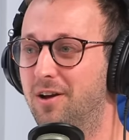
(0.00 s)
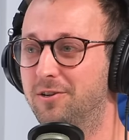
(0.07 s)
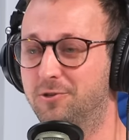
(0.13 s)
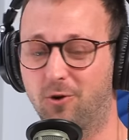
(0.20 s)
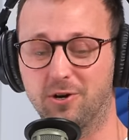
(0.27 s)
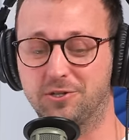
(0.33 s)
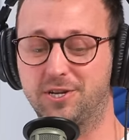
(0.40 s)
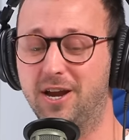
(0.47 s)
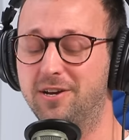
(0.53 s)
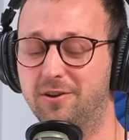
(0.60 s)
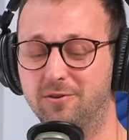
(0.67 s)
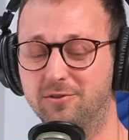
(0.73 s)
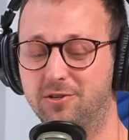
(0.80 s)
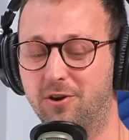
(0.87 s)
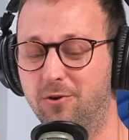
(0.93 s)
George
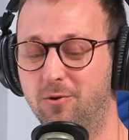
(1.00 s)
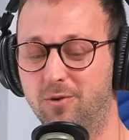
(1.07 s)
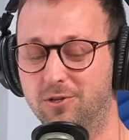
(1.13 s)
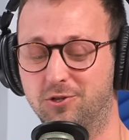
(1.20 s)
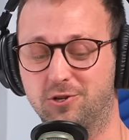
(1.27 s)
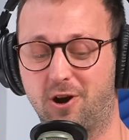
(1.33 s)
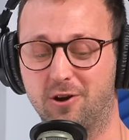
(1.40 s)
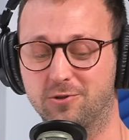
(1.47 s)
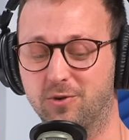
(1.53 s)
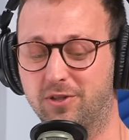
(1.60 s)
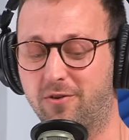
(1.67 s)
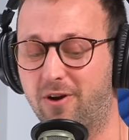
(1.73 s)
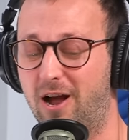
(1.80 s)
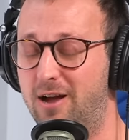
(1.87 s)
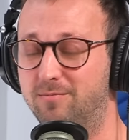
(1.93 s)
Santos, who was charged with
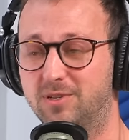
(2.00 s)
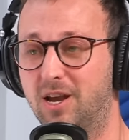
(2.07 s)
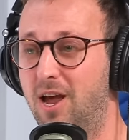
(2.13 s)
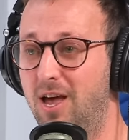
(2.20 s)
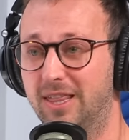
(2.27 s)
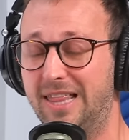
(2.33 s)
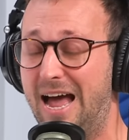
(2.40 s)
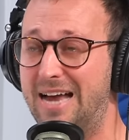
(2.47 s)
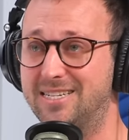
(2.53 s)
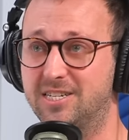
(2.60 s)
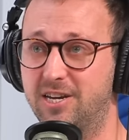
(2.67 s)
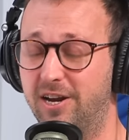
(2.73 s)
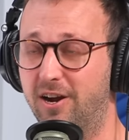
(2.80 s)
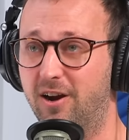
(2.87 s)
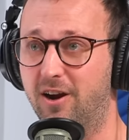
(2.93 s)
crimes last
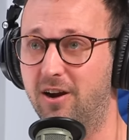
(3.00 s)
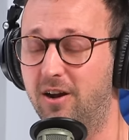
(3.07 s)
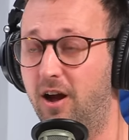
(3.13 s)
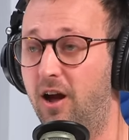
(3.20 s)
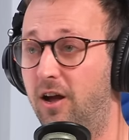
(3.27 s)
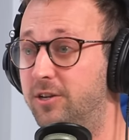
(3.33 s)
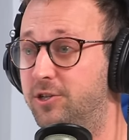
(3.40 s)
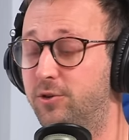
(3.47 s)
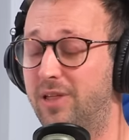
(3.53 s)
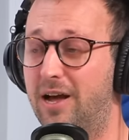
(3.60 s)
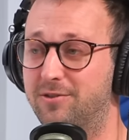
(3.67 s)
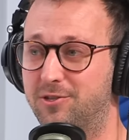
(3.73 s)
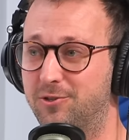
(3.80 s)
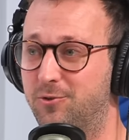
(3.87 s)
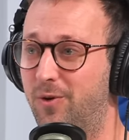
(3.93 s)
year uh, in
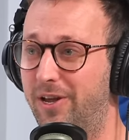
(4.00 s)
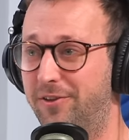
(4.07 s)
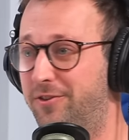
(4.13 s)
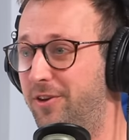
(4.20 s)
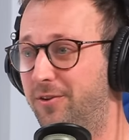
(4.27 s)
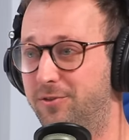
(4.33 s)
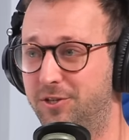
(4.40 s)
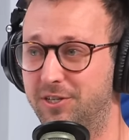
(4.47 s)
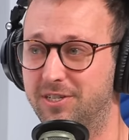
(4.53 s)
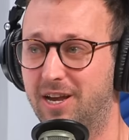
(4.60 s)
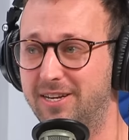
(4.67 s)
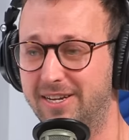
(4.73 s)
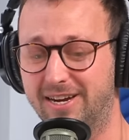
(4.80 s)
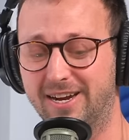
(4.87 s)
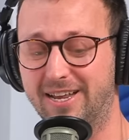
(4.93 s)
2022. Geez, I
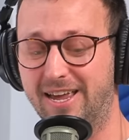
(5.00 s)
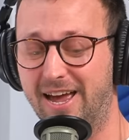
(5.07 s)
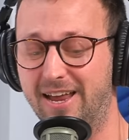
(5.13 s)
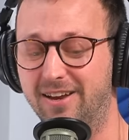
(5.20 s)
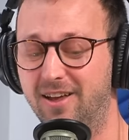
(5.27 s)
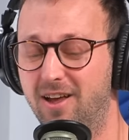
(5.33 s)
did it again.